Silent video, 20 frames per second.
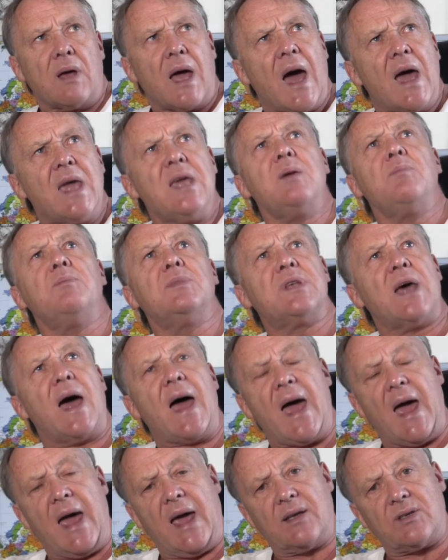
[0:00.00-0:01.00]
aimed
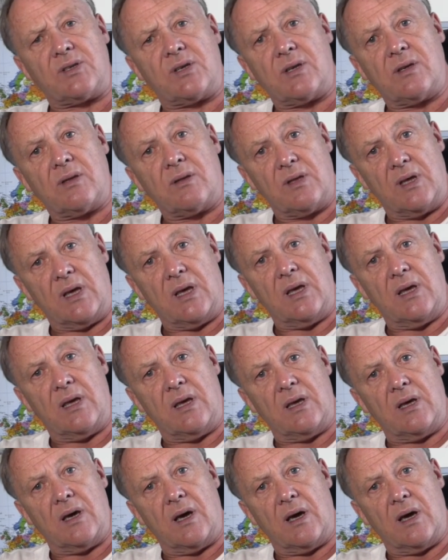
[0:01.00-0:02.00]
at the,